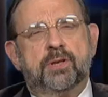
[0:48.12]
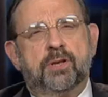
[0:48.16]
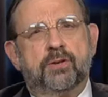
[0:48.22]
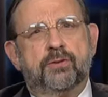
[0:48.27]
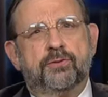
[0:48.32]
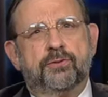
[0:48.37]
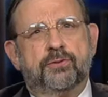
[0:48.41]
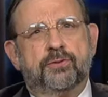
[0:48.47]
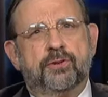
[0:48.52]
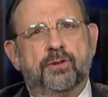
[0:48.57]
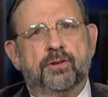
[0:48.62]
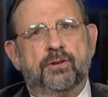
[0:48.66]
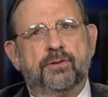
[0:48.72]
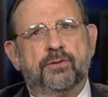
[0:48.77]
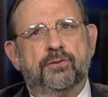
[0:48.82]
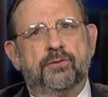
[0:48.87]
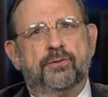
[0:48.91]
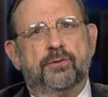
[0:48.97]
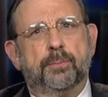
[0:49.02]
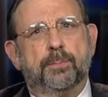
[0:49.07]

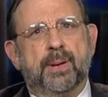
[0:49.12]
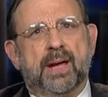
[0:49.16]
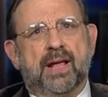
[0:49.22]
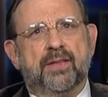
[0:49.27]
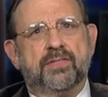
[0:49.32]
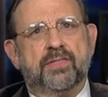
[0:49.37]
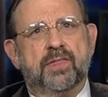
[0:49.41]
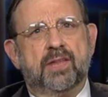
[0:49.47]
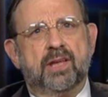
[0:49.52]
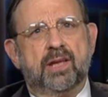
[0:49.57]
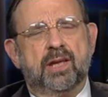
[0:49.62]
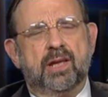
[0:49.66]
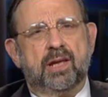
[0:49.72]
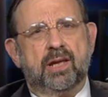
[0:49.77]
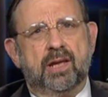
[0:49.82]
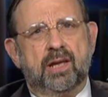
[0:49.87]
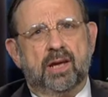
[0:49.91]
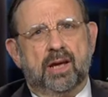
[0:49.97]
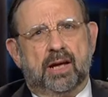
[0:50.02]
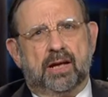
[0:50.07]
concerns about
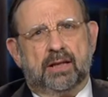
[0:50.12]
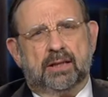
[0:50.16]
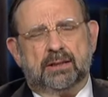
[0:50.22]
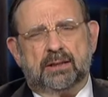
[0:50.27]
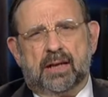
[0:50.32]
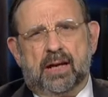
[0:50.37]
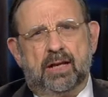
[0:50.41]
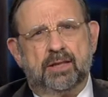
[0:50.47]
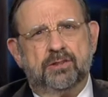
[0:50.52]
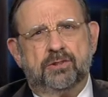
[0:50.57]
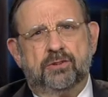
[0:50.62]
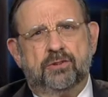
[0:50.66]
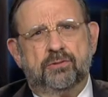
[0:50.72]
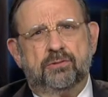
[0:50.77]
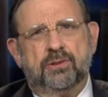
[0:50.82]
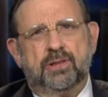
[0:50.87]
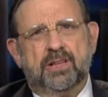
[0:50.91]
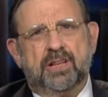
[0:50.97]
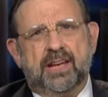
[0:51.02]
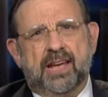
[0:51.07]
the uh,
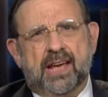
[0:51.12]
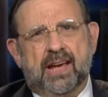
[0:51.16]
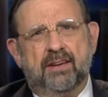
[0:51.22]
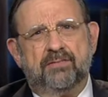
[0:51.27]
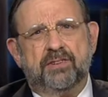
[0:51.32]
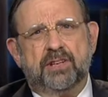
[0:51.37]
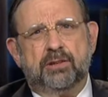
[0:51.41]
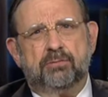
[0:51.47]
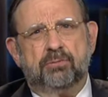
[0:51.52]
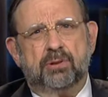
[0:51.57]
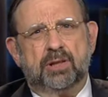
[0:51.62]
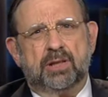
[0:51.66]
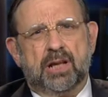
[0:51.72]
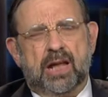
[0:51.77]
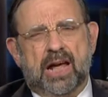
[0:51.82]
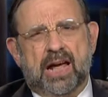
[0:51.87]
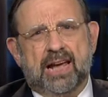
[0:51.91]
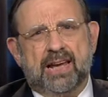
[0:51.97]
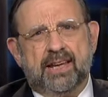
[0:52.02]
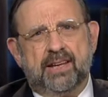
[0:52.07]
unduly heavy
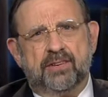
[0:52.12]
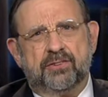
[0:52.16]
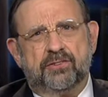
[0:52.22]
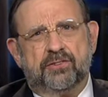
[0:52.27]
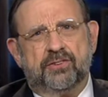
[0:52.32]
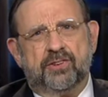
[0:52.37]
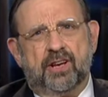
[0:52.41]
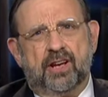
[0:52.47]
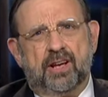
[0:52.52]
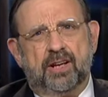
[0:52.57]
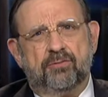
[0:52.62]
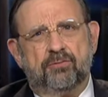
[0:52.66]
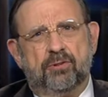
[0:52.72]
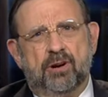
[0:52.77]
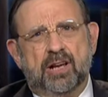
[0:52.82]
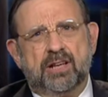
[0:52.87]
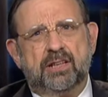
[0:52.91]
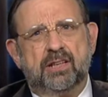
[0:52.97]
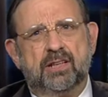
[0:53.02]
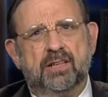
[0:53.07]
reliance on
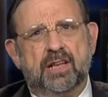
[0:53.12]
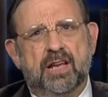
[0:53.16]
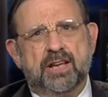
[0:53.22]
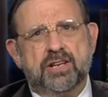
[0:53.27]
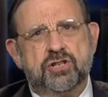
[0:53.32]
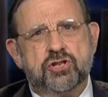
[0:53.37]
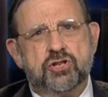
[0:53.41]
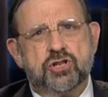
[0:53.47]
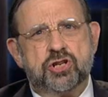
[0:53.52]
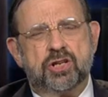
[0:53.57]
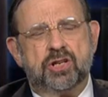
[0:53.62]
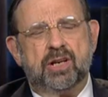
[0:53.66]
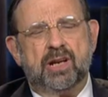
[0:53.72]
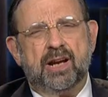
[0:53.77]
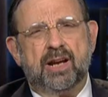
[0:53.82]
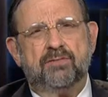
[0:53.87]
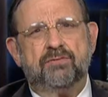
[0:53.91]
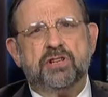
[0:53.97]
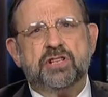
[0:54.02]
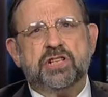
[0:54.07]
regulation.
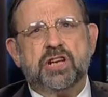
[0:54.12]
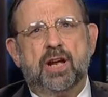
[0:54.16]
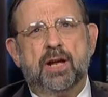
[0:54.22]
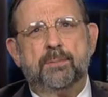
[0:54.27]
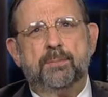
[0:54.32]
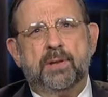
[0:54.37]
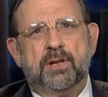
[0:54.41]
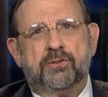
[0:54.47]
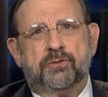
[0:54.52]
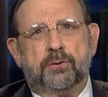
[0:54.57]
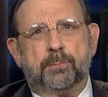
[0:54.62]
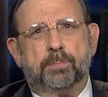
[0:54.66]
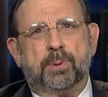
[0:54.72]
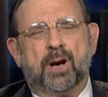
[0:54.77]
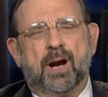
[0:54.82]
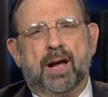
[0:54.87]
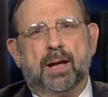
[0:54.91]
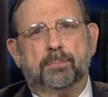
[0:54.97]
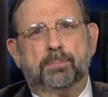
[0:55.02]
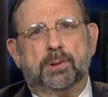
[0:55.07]
Every time there's a
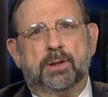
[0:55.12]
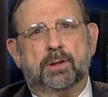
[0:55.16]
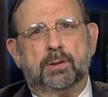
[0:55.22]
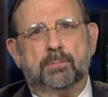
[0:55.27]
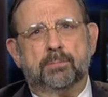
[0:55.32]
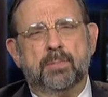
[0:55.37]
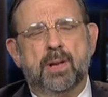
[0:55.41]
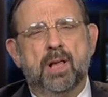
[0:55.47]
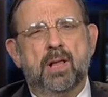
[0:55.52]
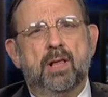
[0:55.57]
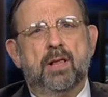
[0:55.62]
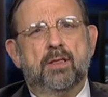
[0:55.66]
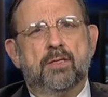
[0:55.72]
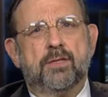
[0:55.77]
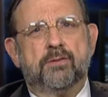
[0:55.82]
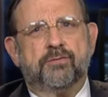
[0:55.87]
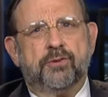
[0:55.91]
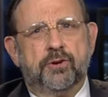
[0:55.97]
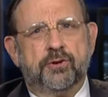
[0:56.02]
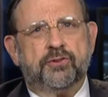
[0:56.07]
problem,
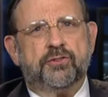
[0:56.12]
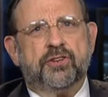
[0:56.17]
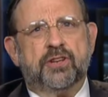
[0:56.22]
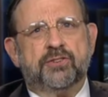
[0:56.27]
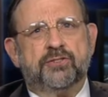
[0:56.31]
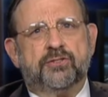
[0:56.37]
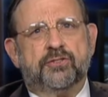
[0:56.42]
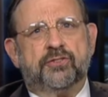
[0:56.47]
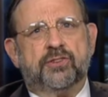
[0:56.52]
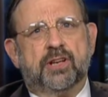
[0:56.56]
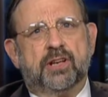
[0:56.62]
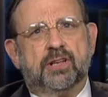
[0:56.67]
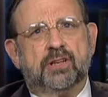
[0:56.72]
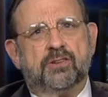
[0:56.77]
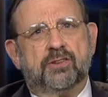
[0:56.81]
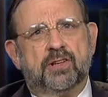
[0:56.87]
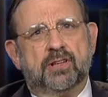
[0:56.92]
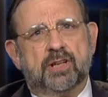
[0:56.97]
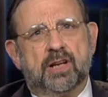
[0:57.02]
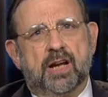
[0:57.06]
the first
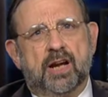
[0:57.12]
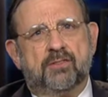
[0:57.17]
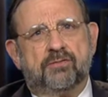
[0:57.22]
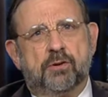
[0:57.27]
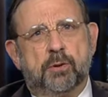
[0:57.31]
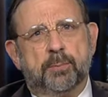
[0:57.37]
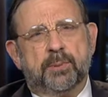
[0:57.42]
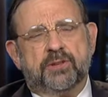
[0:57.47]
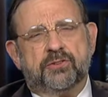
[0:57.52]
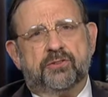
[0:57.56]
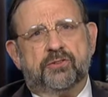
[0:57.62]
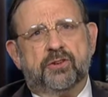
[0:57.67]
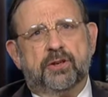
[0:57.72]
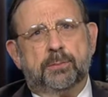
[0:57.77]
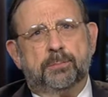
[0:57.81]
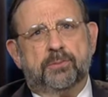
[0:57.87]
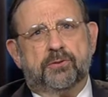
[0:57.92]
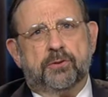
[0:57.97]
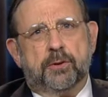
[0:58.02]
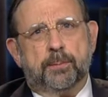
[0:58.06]
instinct in government
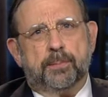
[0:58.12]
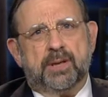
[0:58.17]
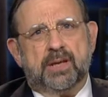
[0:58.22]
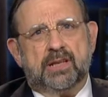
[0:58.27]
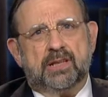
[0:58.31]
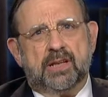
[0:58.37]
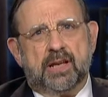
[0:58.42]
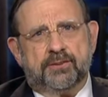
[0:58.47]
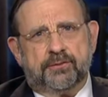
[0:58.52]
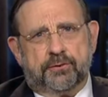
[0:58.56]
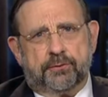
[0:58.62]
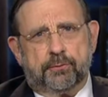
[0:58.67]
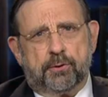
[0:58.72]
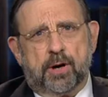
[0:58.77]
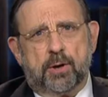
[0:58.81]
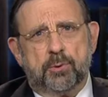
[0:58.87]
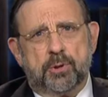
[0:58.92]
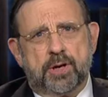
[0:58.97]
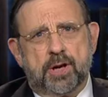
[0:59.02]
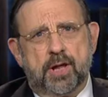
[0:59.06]
seems to be let's
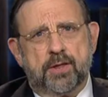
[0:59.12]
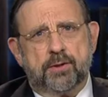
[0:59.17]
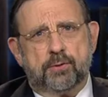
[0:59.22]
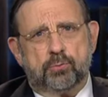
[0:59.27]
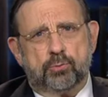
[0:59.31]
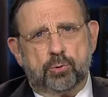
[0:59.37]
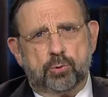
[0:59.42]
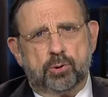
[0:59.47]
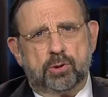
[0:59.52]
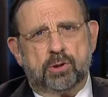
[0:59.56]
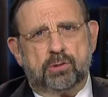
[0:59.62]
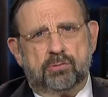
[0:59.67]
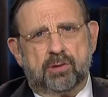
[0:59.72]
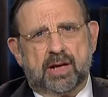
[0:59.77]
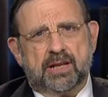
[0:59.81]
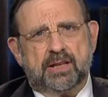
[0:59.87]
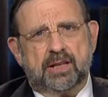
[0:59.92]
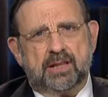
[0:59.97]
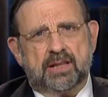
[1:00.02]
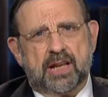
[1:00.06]
throw another rule or
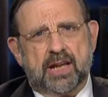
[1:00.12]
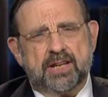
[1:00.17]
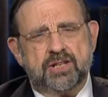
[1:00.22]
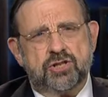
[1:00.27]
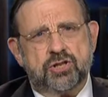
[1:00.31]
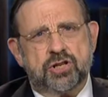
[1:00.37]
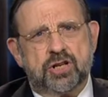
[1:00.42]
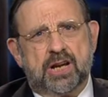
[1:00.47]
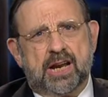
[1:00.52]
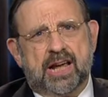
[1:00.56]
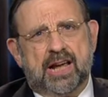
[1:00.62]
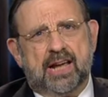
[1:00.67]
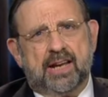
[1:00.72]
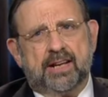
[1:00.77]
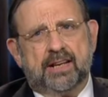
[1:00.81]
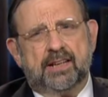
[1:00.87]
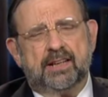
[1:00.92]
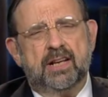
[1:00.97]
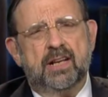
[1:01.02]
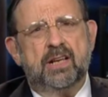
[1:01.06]
regulation at
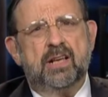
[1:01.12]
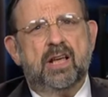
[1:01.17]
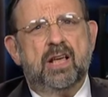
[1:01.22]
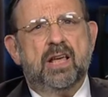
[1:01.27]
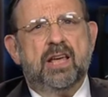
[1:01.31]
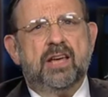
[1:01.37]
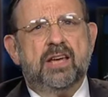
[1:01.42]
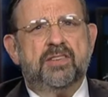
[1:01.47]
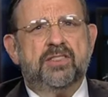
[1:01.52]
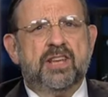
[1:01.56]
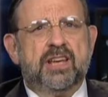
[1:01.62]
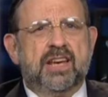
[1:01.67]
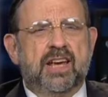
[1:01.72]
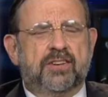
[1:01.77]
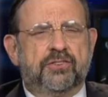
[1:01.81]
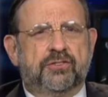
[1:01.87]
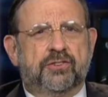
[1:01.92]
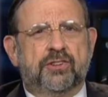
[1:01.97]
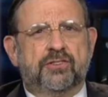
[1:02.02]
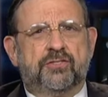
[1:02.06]
it. In
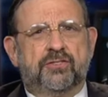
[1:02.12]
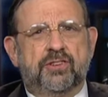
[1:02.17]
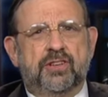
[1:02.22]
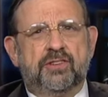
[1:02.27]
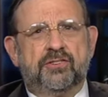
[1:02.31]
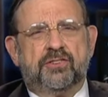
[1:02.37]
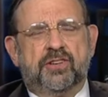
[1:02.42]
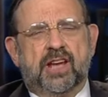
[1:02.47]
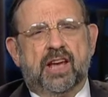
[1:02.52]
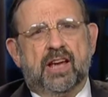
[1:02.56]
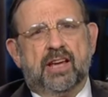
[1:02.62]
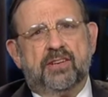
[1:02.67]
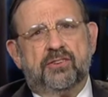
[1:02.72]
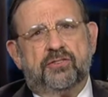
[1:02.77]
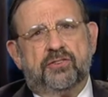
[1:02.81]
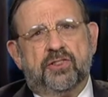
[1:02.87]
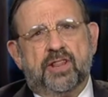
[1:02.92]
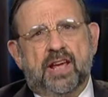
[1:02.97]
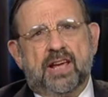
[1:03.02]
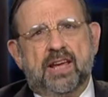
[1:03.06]
the SEC's
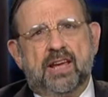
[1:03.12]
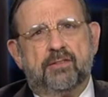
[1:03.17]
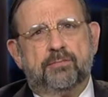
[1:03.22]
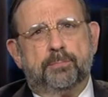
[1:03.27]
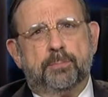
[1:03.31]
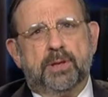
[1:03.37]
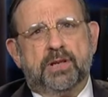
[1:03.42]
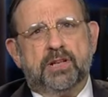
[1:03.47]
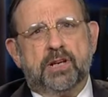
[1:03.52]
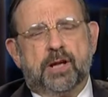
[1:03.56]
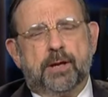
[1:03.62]
case, they have been